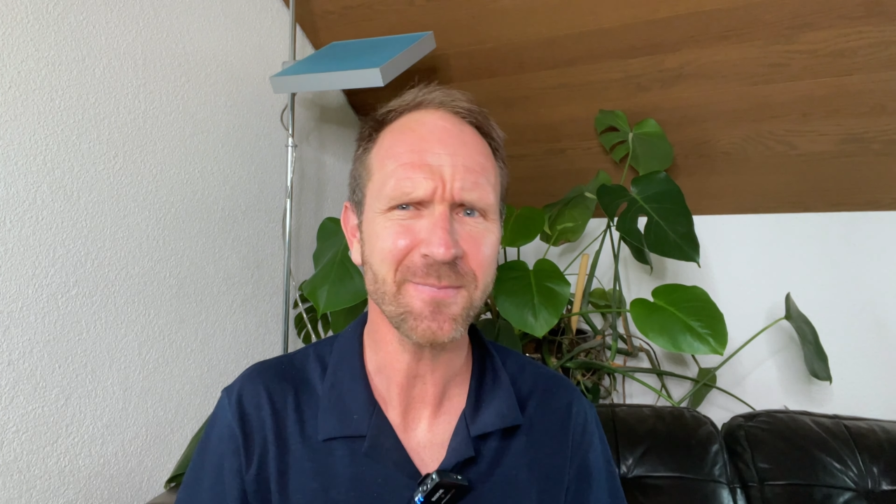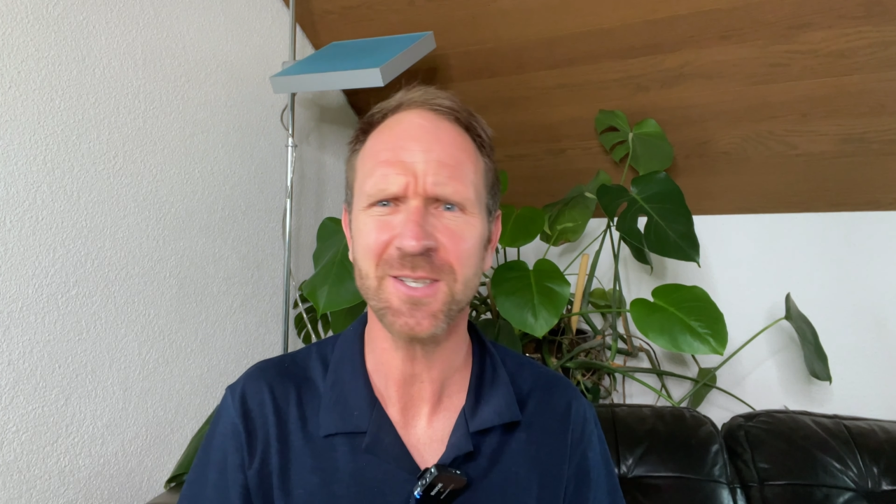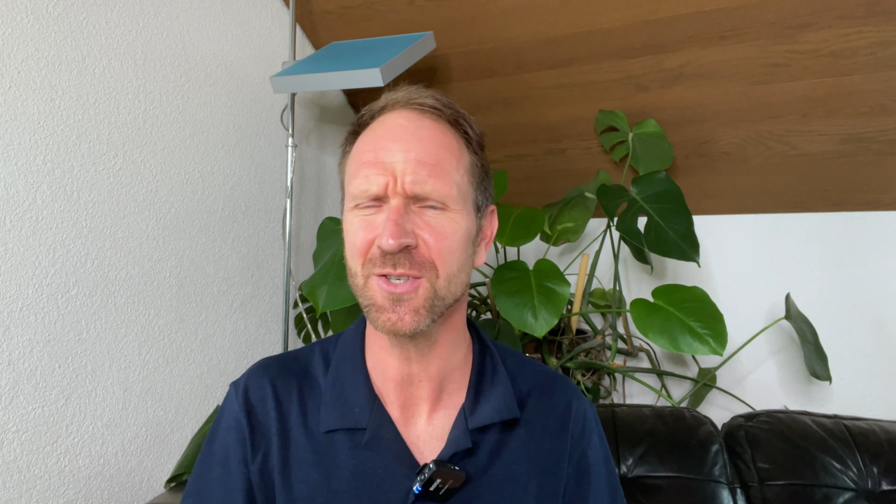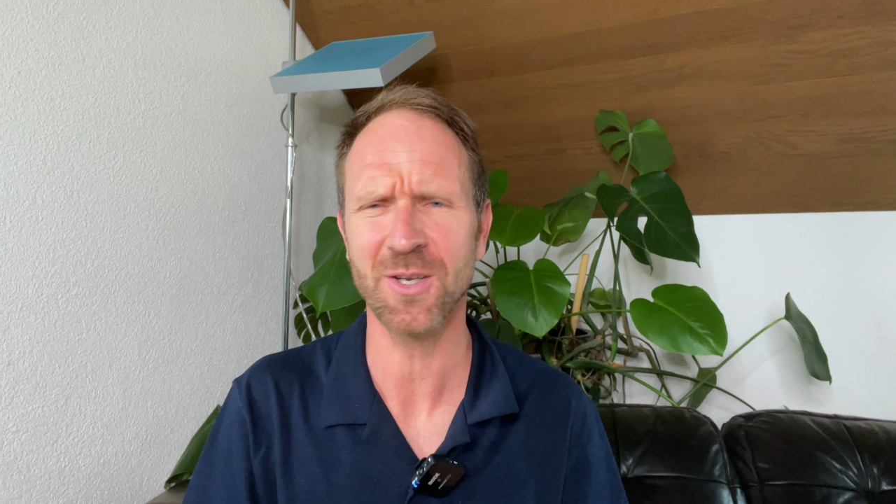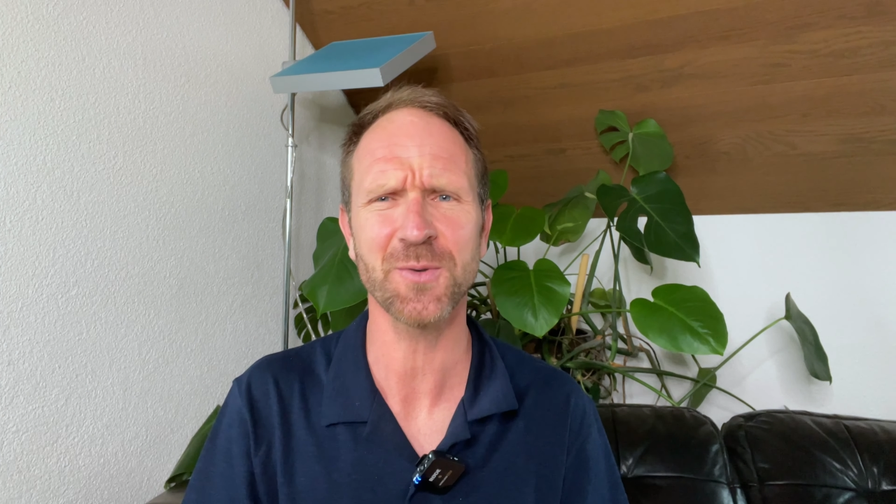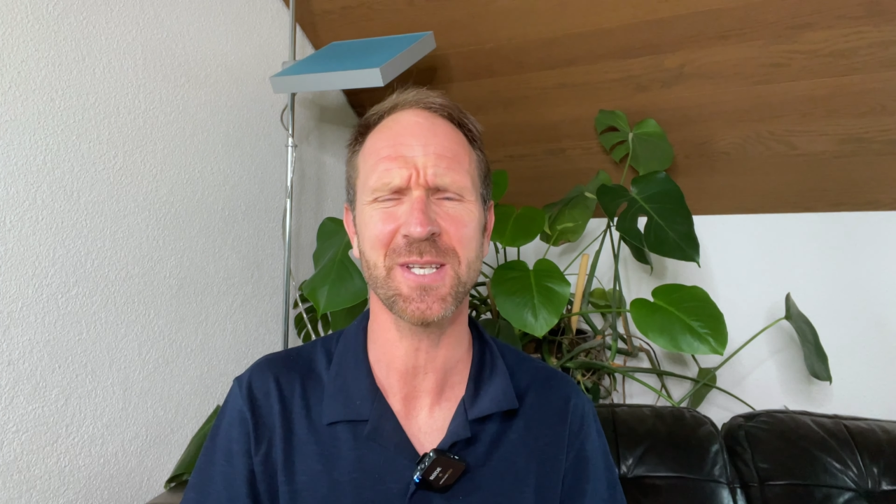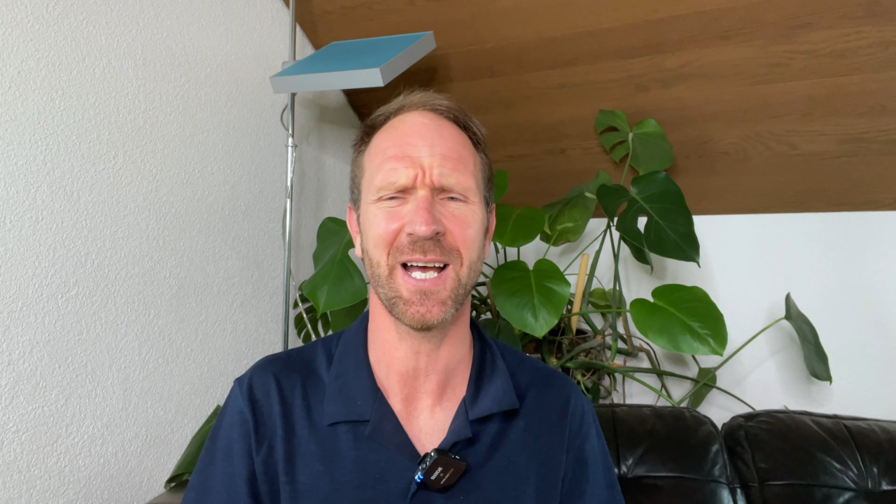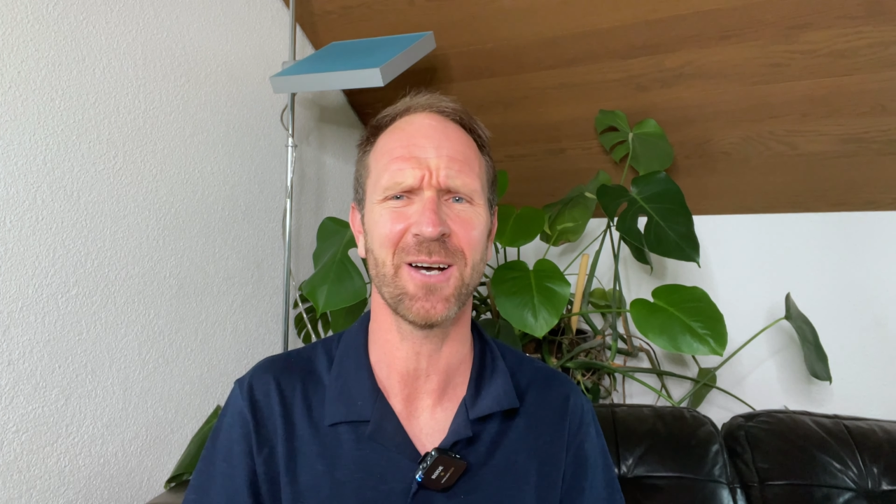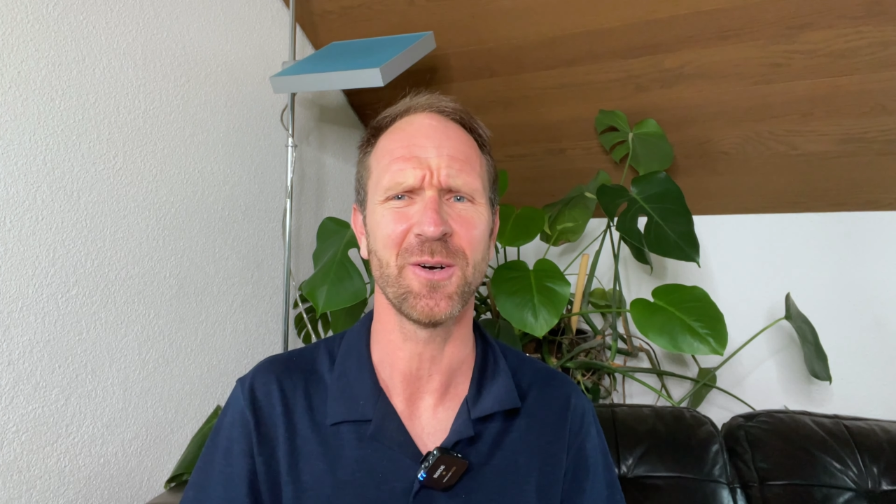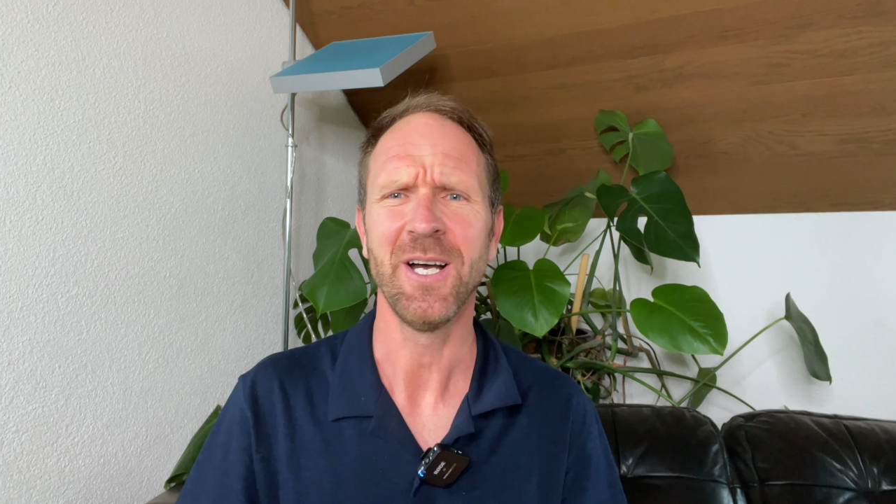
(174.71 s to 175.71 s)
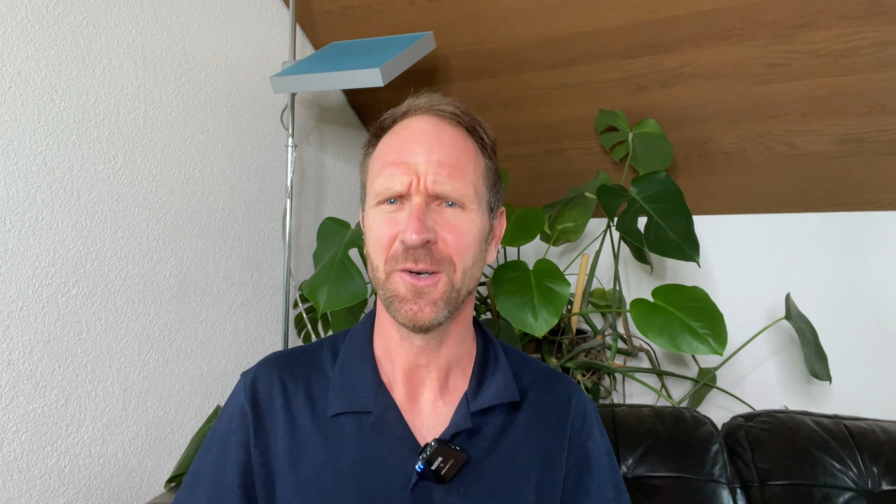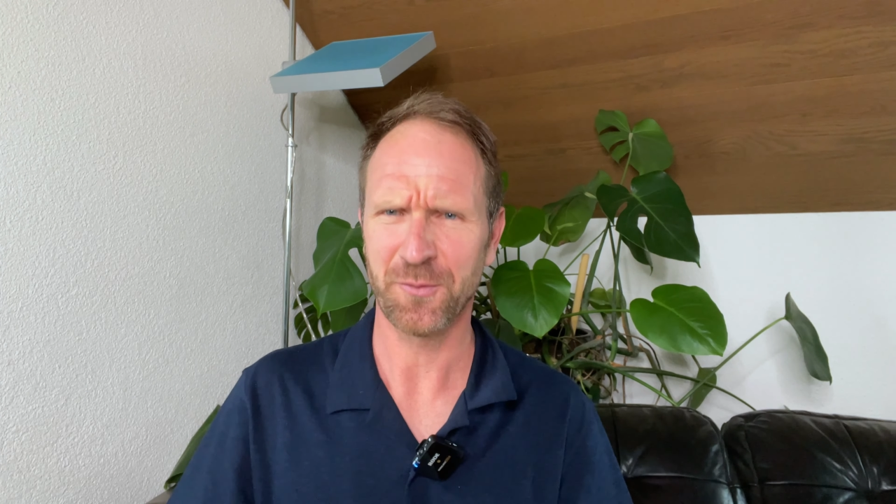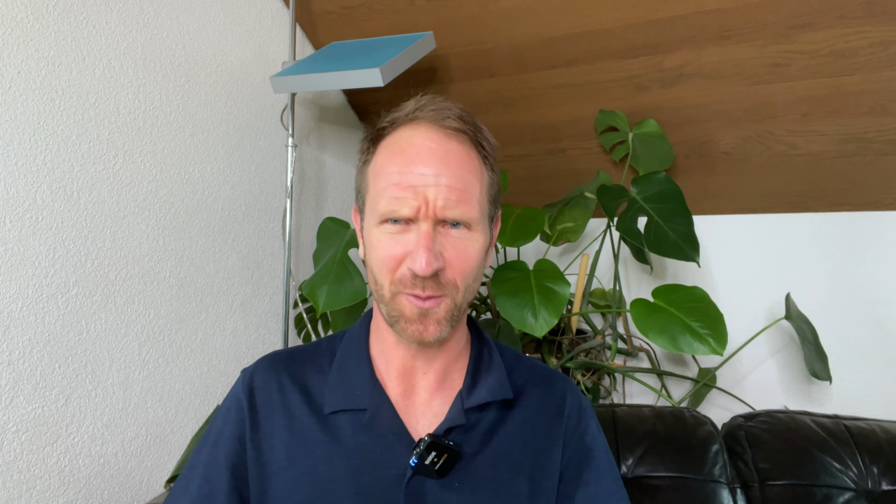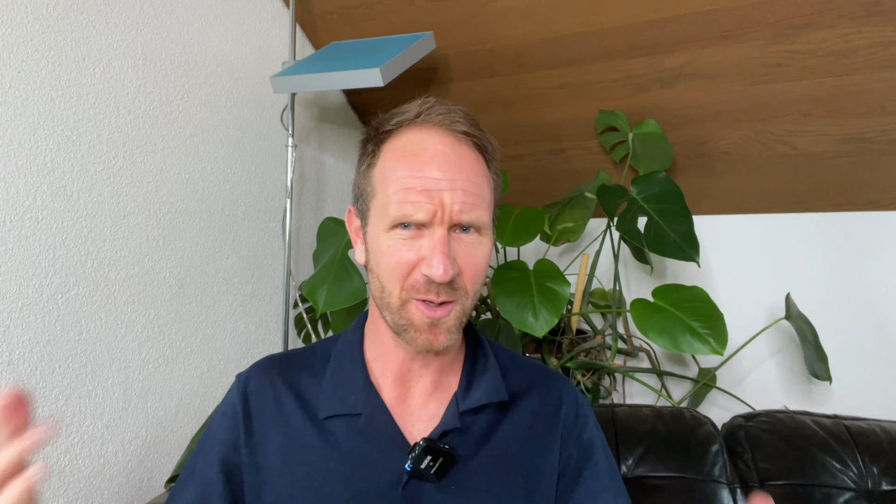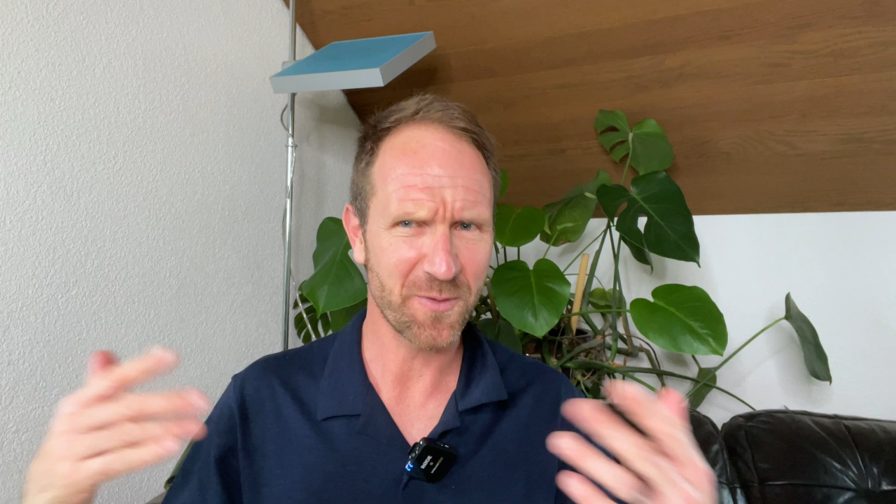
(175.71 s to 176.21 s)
She knows how full of